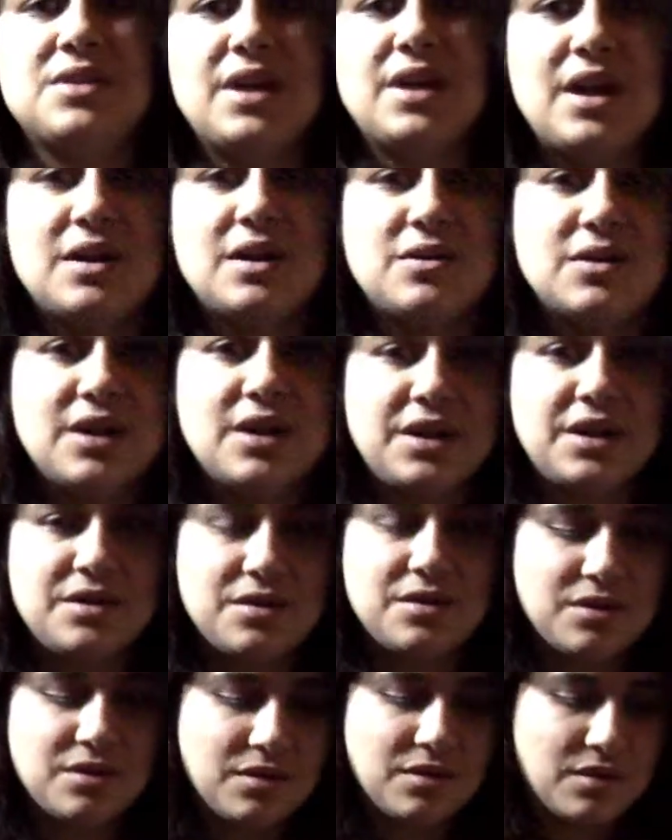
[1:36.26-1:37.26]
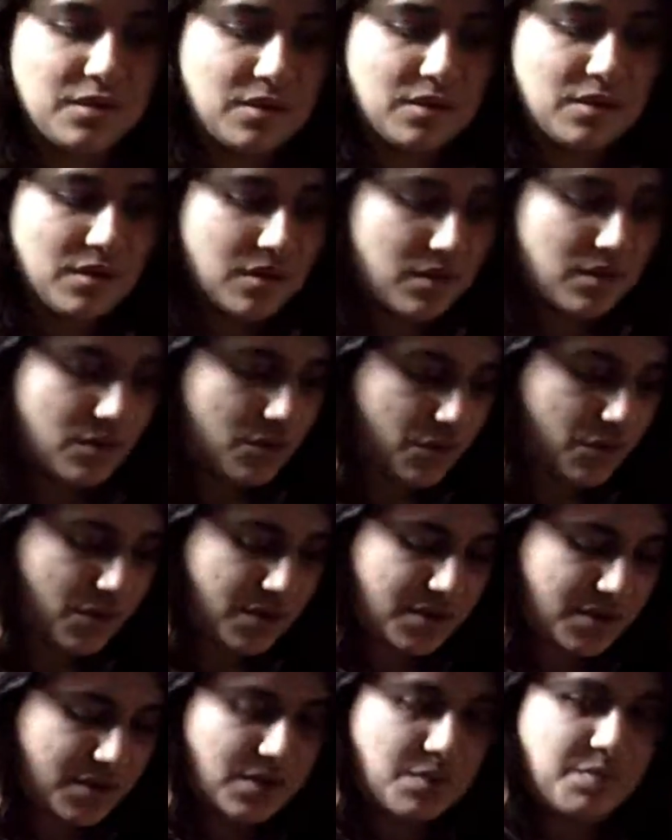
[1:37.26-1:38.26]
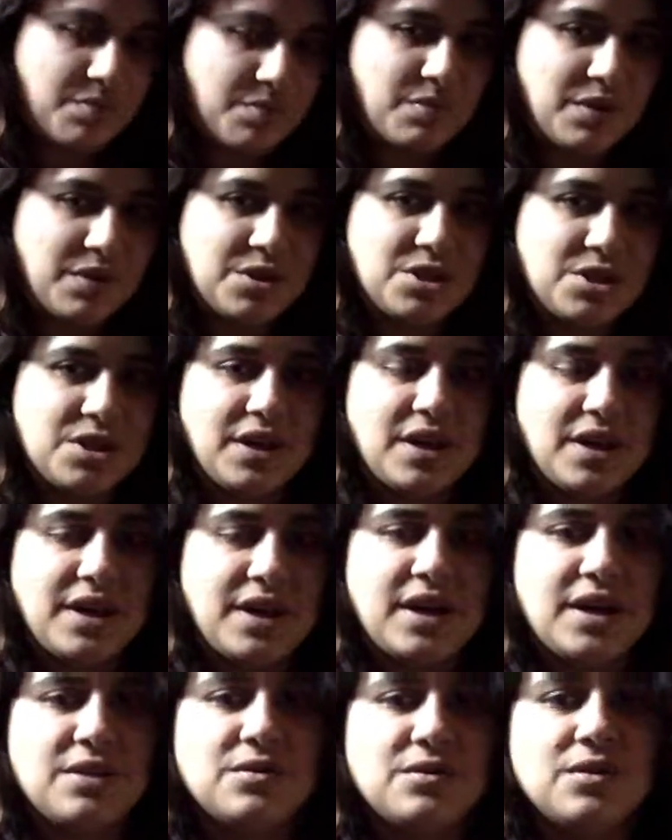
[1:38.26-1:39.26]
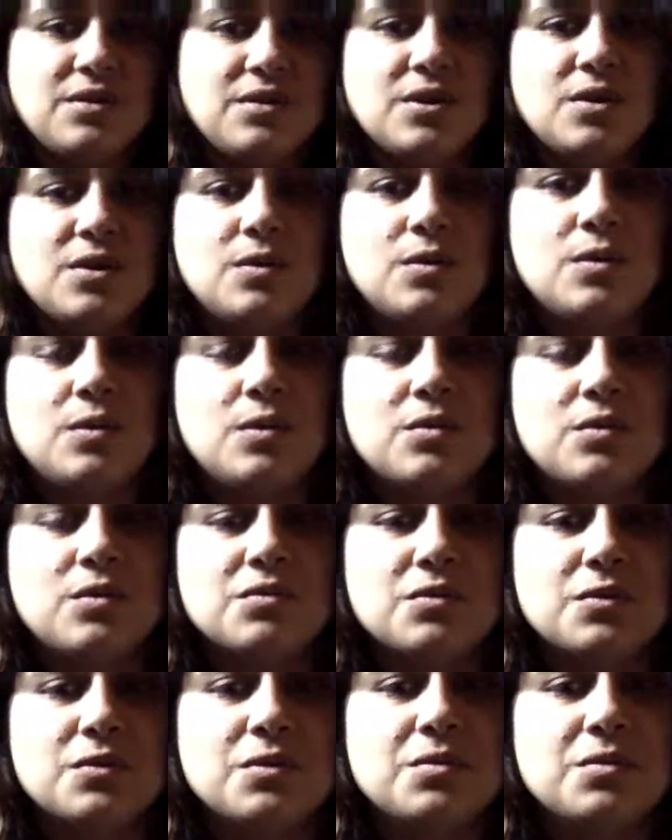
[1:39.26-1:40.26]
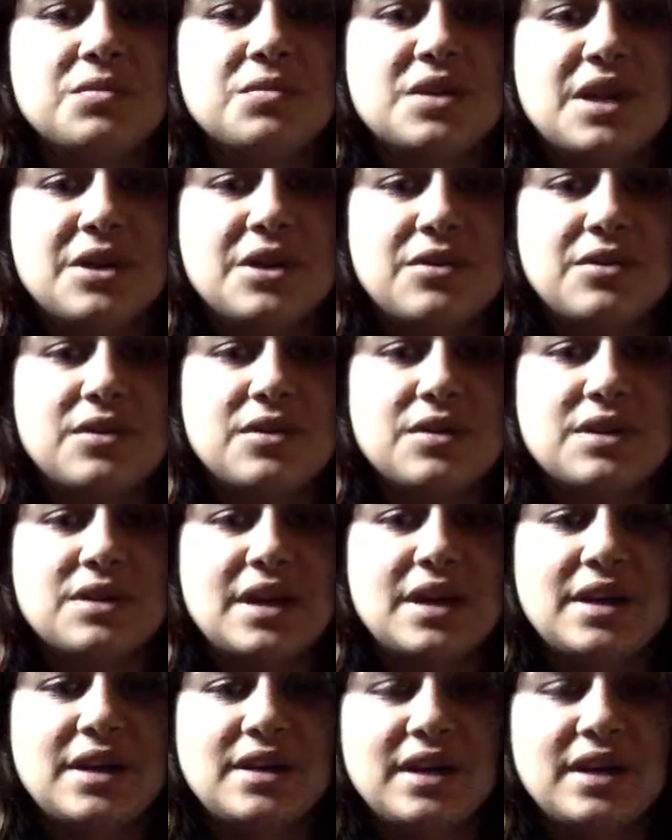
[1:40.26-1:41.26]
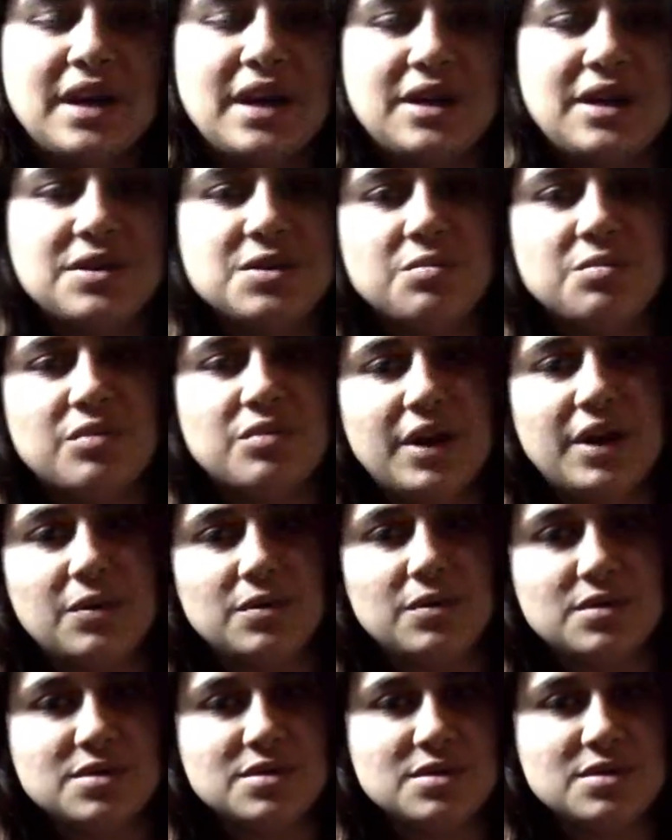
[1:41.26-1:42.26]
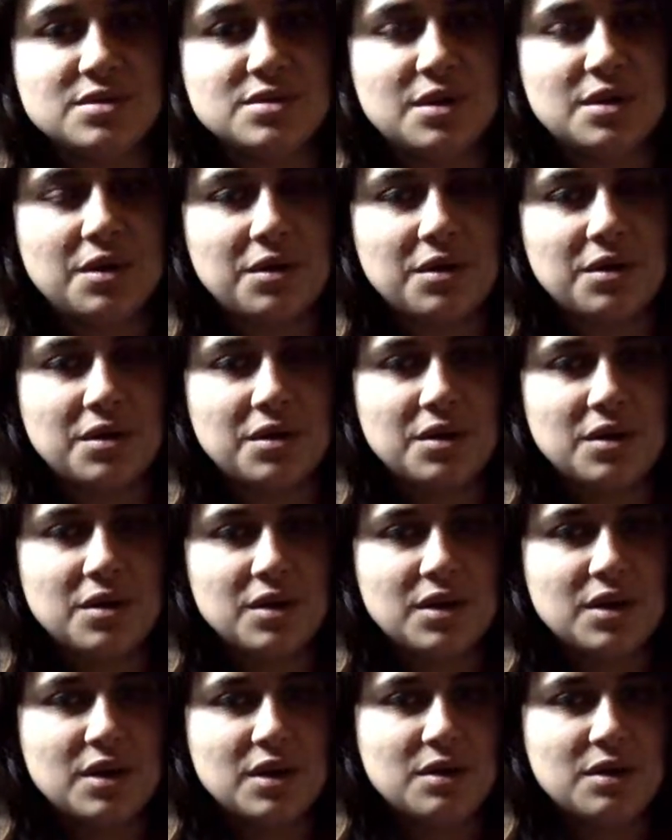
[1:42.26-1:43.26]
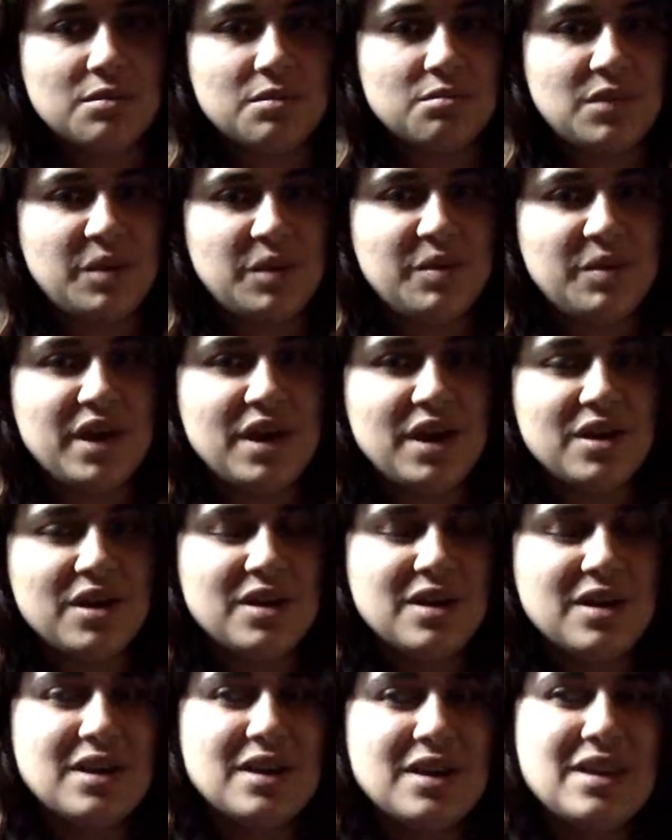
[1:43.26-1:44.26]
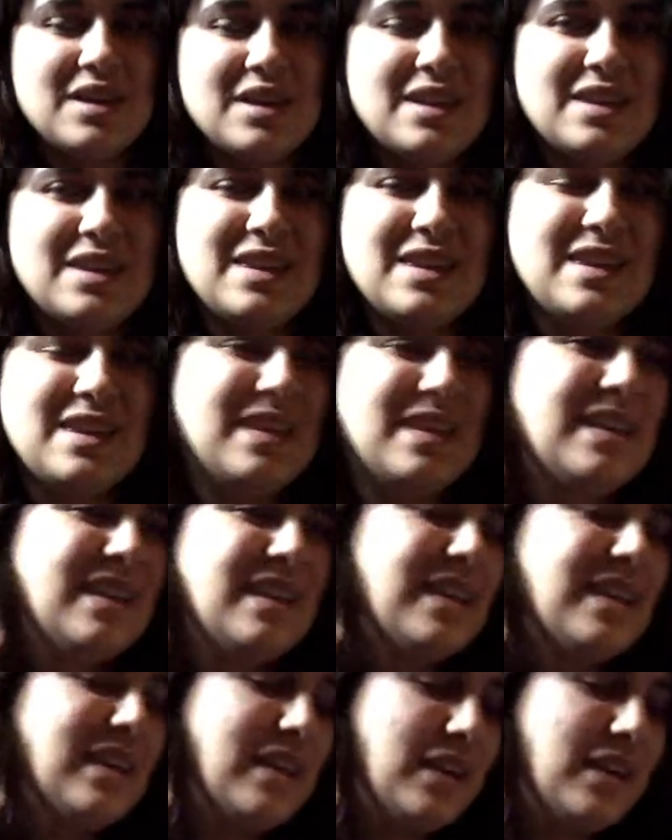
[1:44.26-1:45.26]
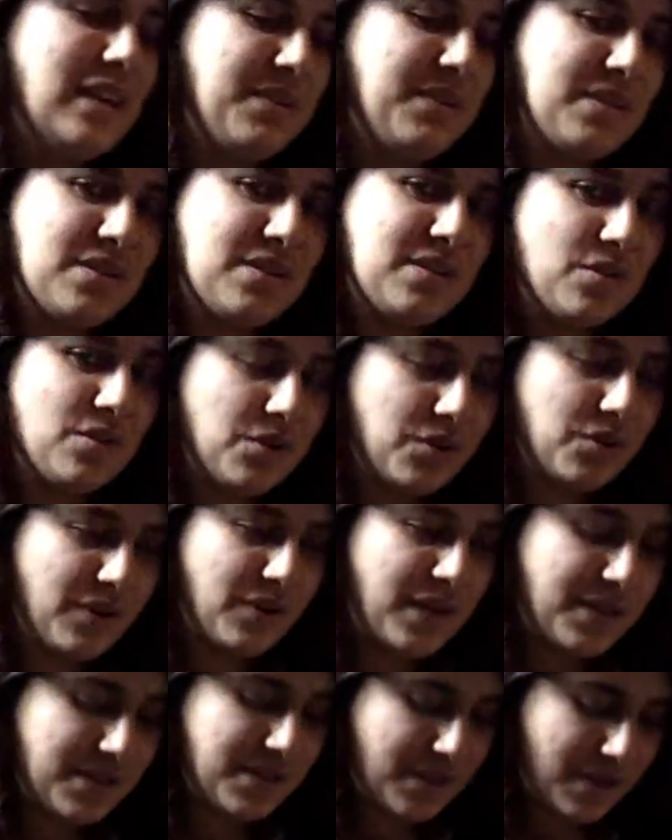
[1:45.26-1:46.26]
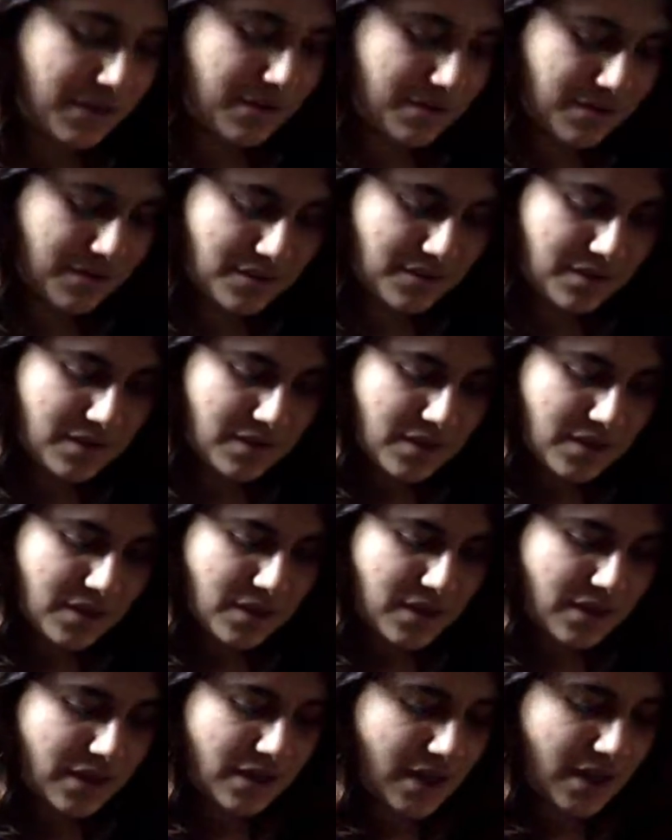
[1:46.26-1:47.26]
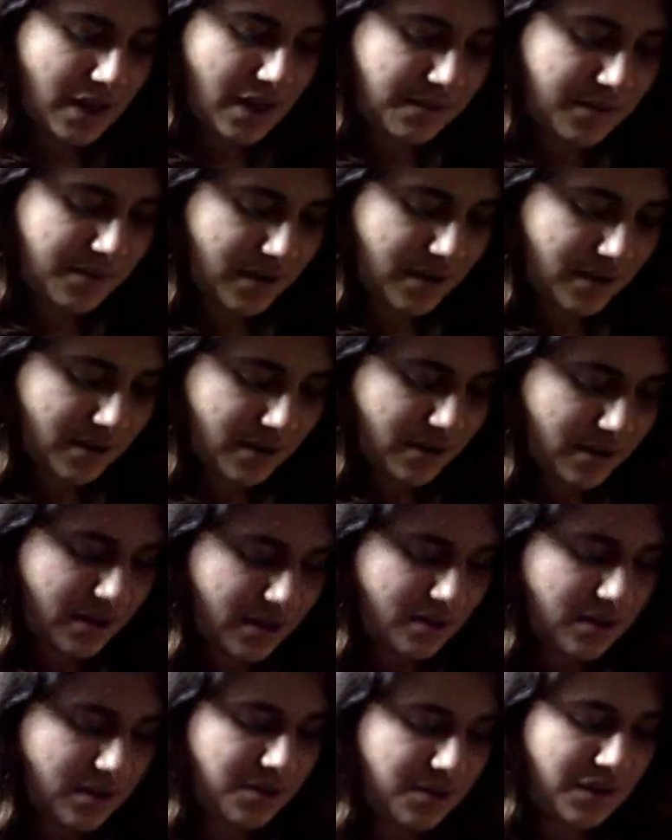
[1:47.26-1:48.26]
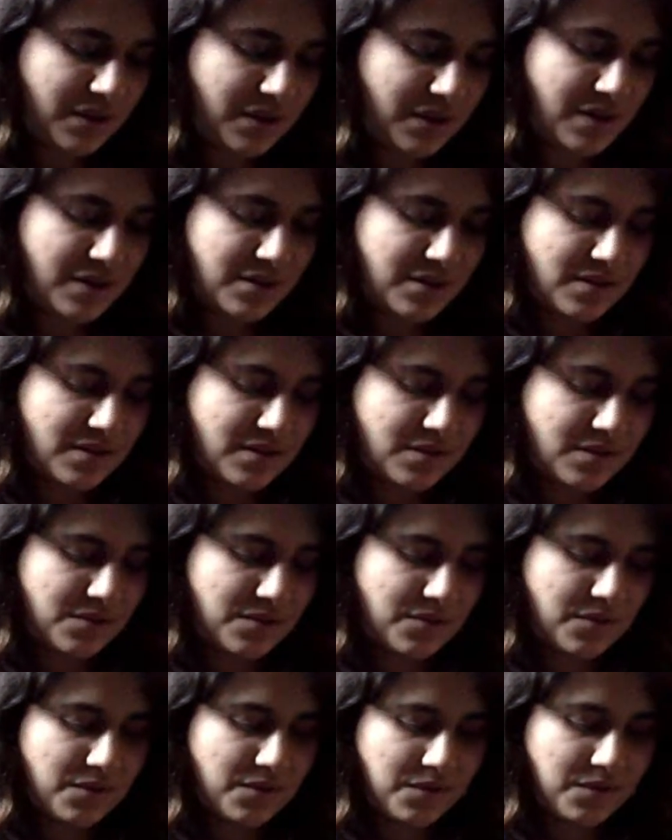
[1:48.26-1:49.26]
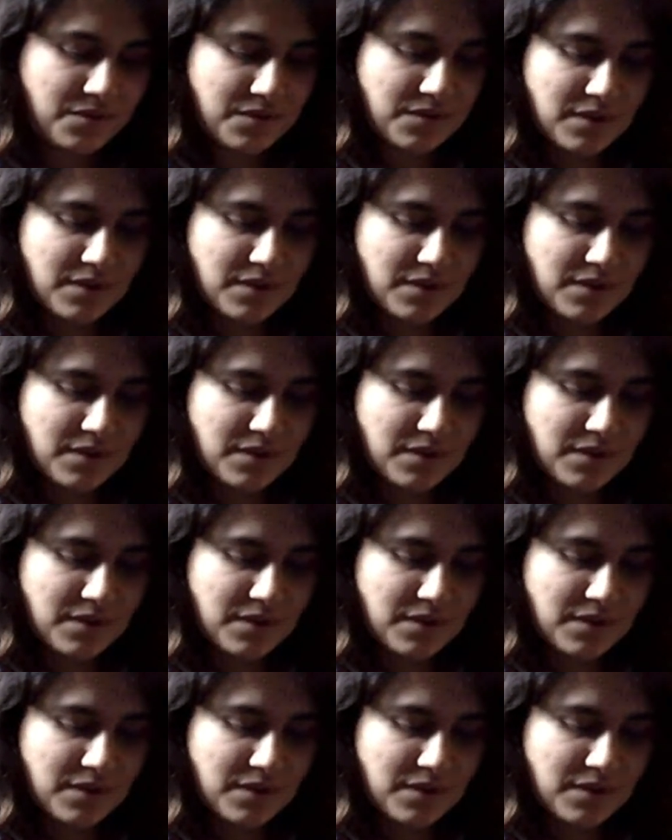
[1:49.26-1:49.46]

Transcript: I had like the horse a bunch, like I had a whole room dedicated to Breyer horses, then maybe. It'd be just a little crazy. Yeah, I'm not going that excessive. I